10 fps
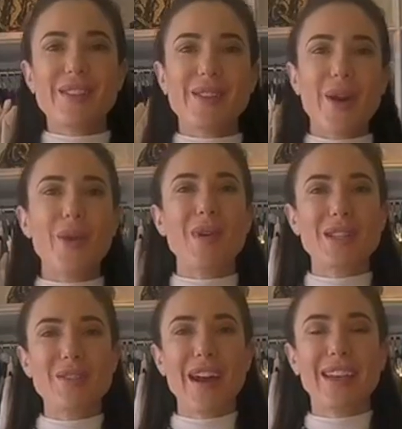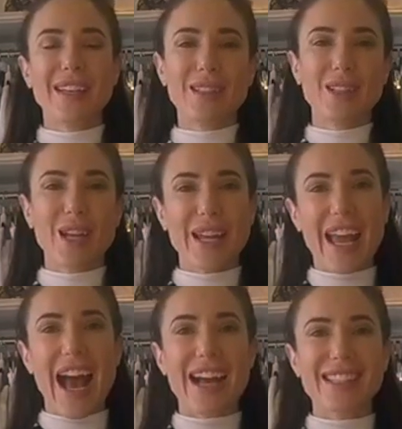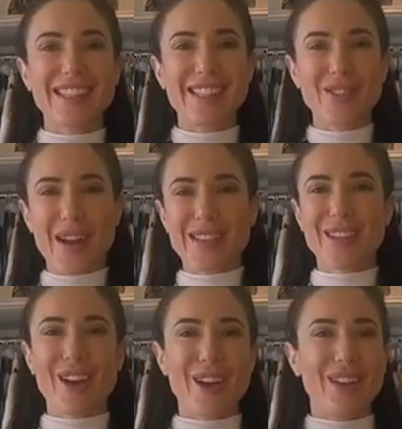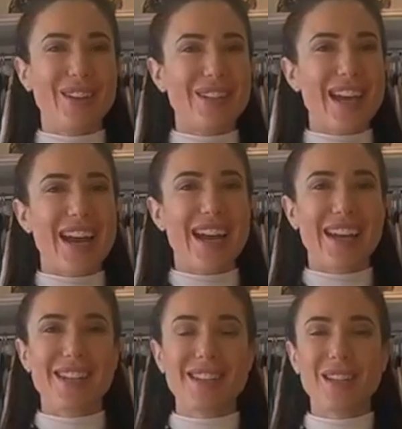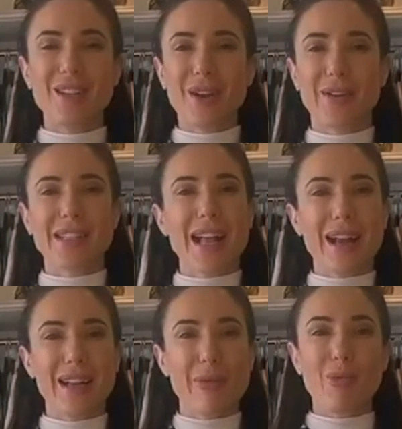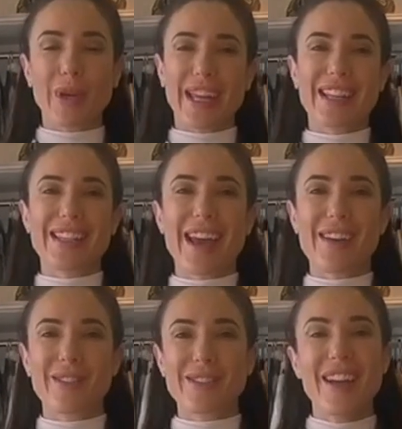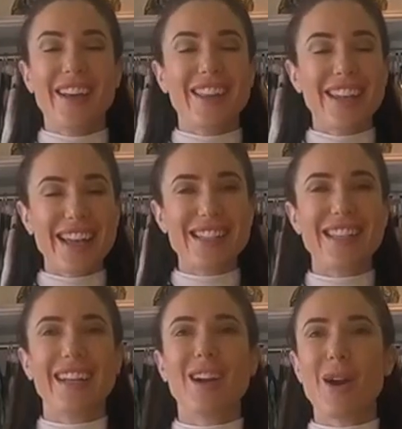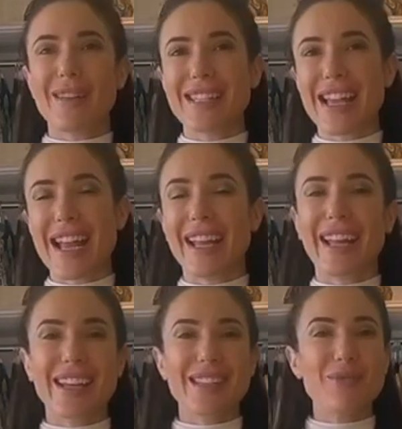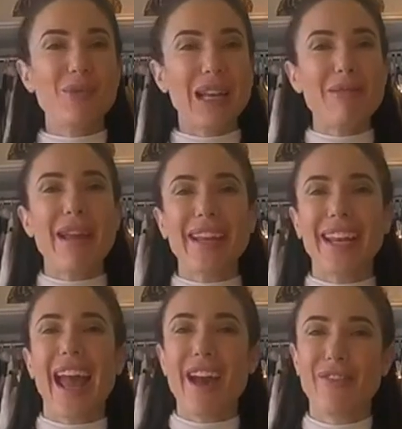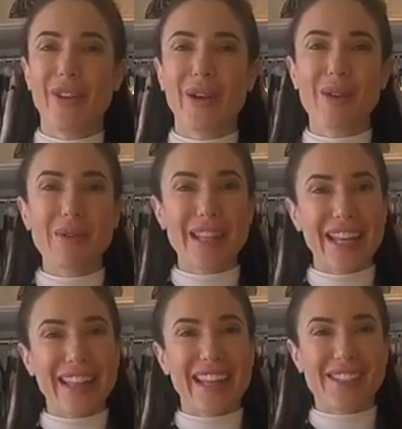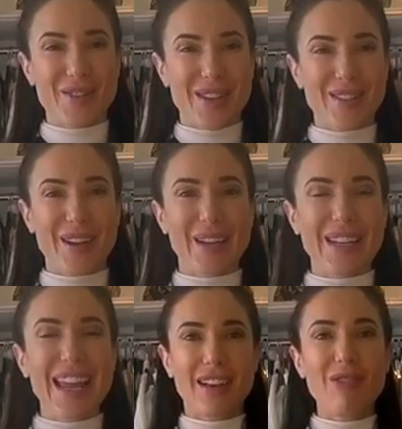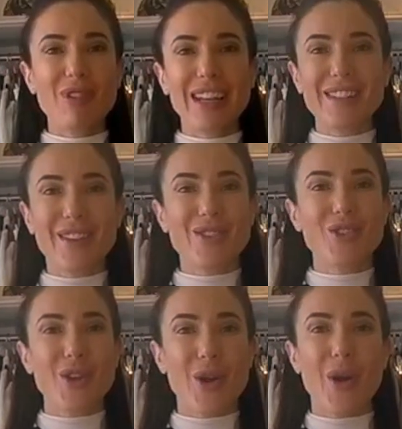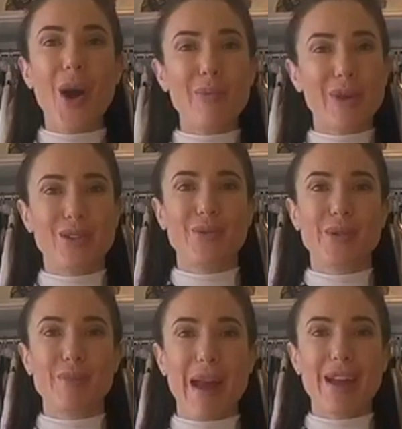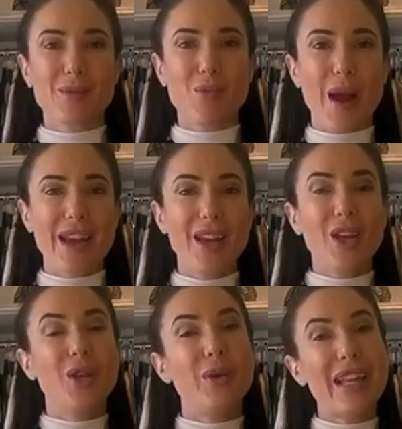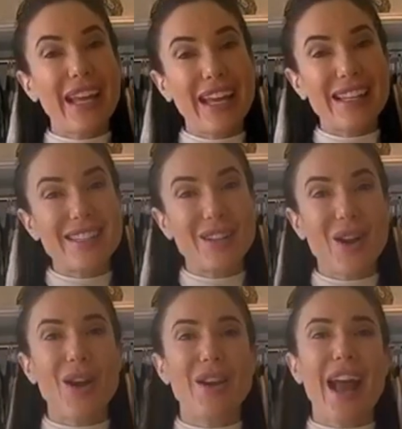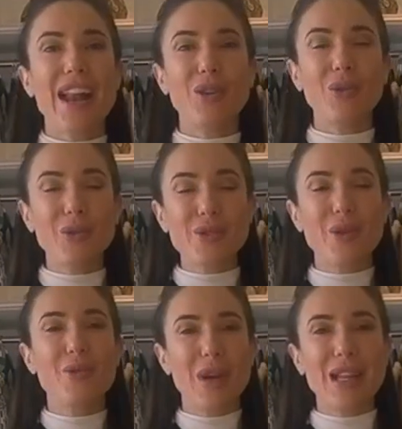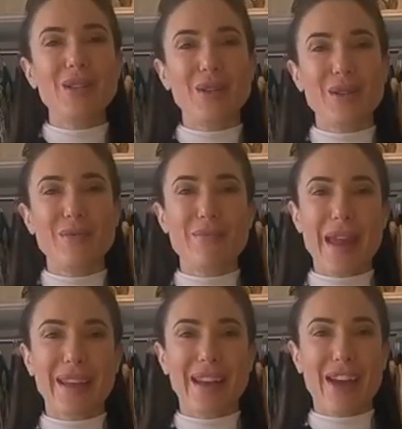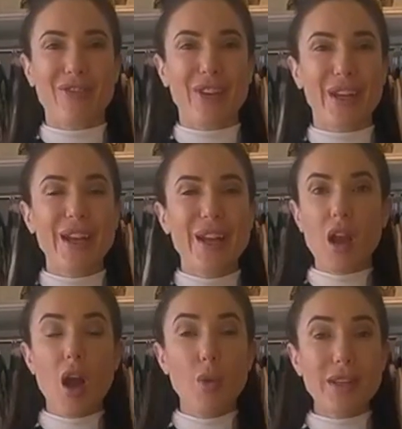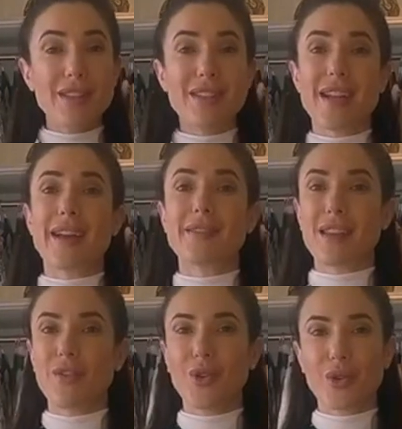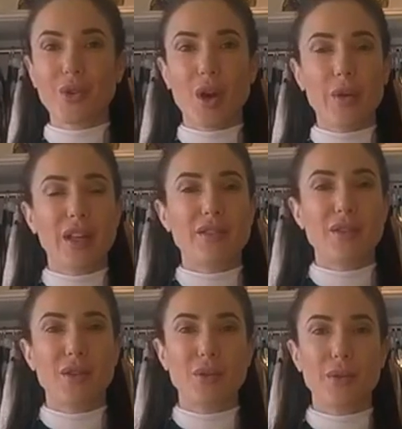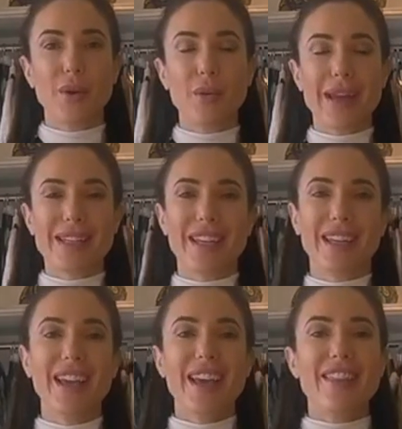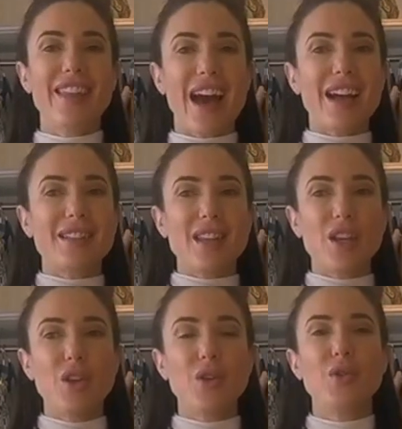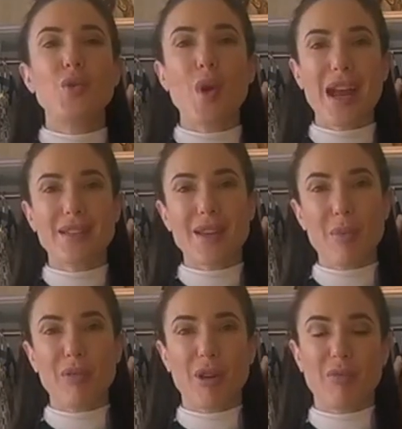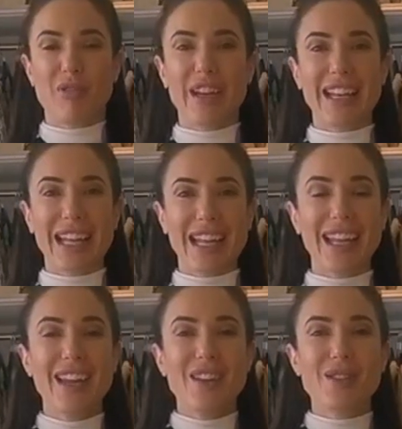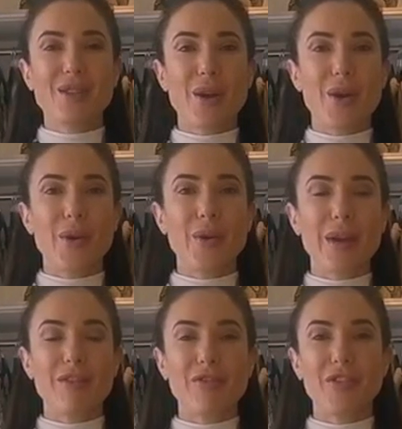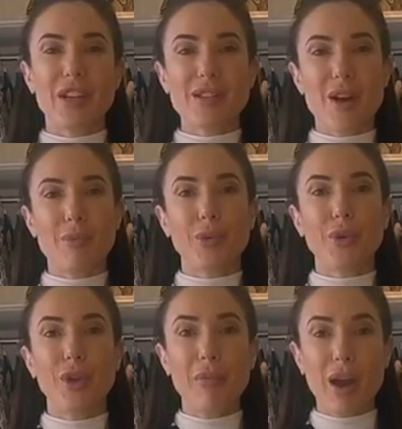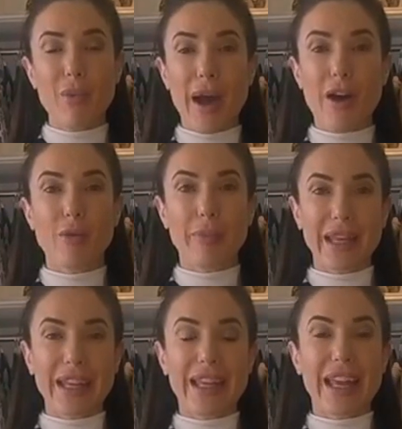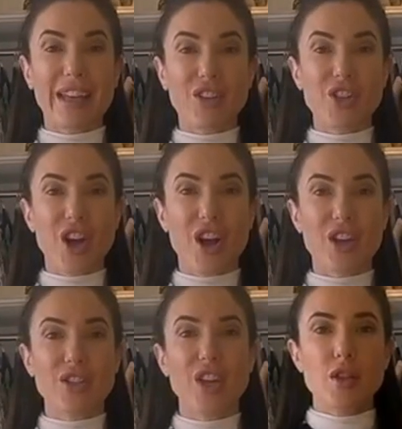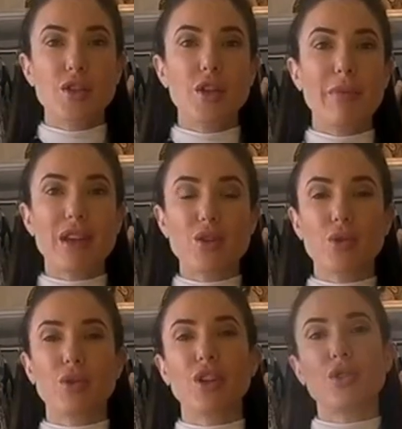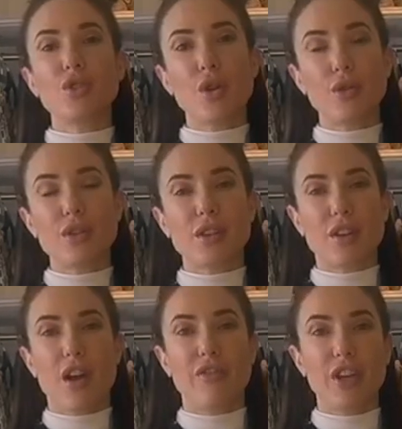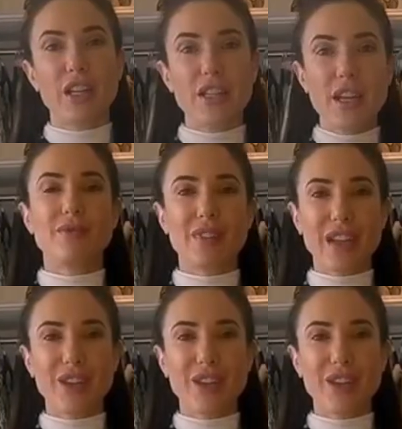So once you've had a little look at the dress code and you know exactly what it entails, the next thing I would say is really make an effort within that dress code. It really does show utmost respect when you adhere to the code and you also really do make an effort. I would suggest if you're going to a wedding that you dress appropriately. So for example, you might well be in a church, so do make sure that your shoulders are covered, that